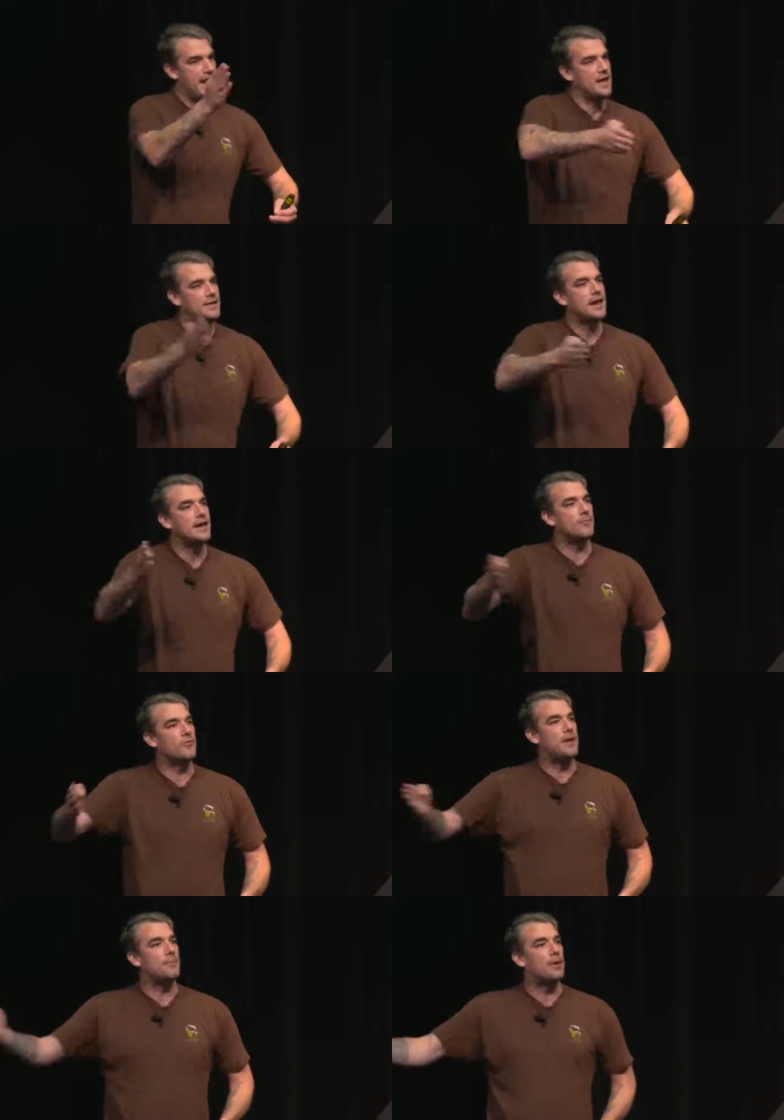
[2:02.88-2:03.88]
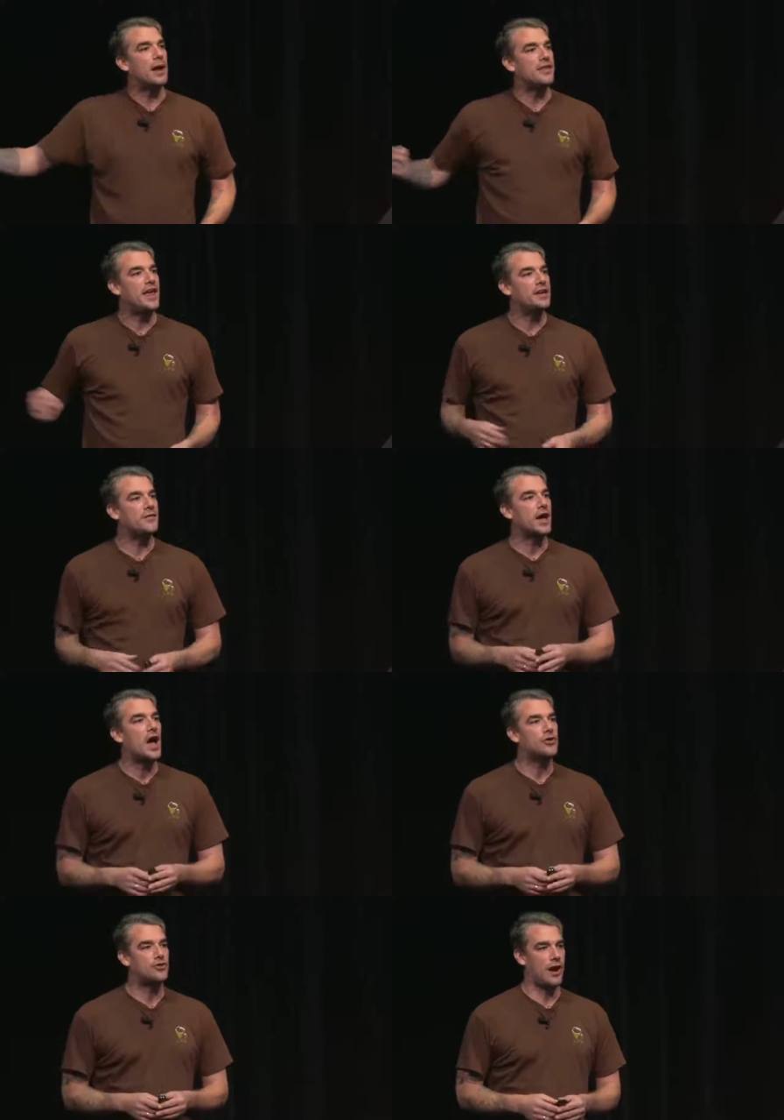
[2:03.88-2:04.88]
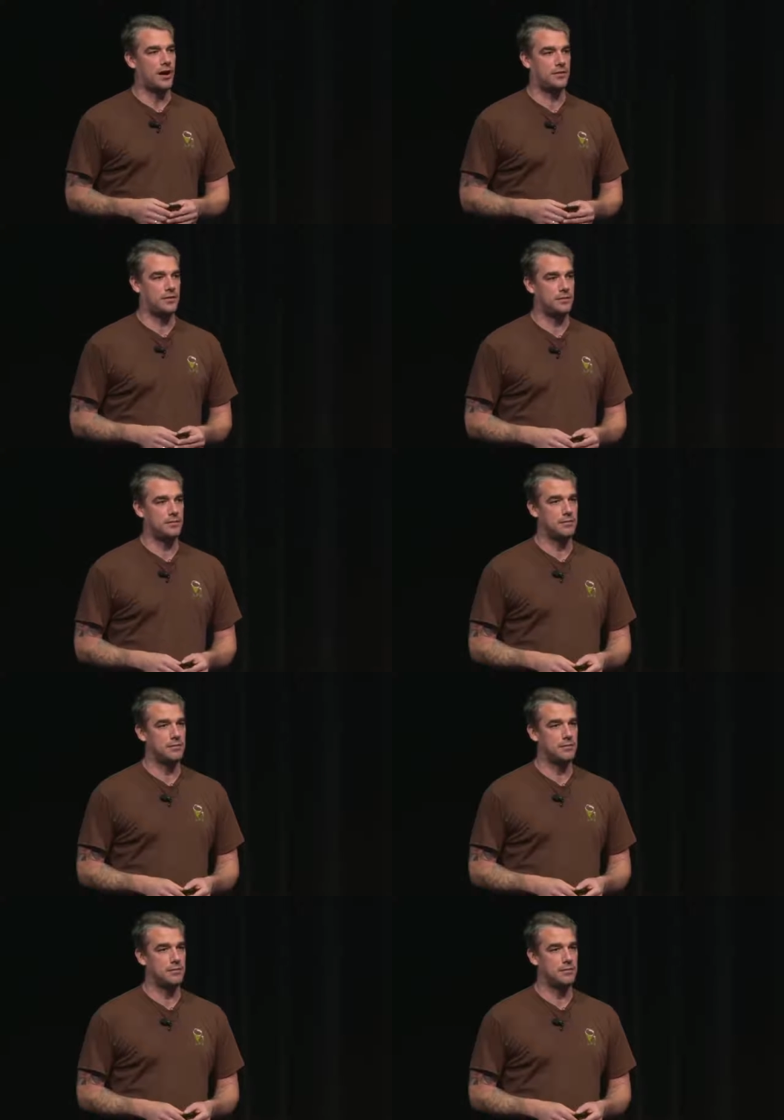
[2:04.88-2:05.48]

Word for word: many addendums being put on the end of a contract.